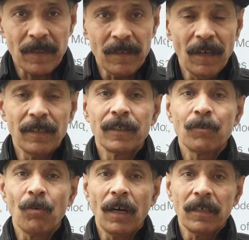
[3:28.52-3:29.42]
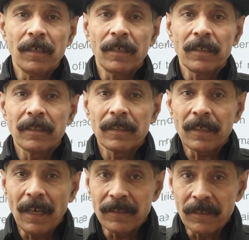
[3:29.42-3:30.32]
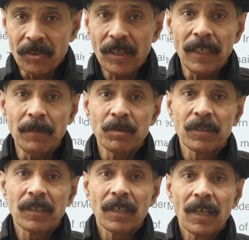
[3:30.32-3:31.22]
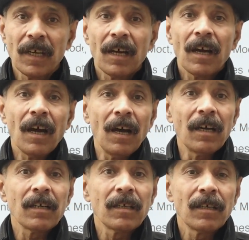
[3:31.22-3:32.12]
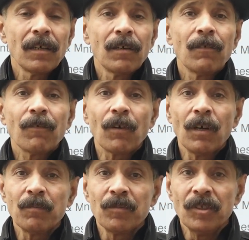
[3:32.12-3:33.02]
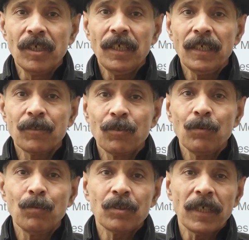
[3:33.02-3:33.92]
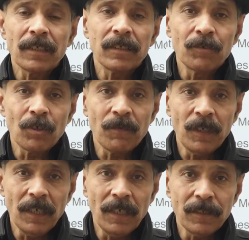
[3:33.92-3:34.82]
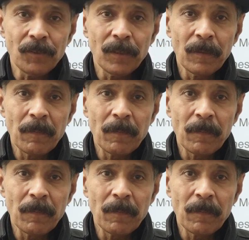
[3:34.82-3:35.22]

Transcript: related to art and culture themes are from these 2 sections of Indian history.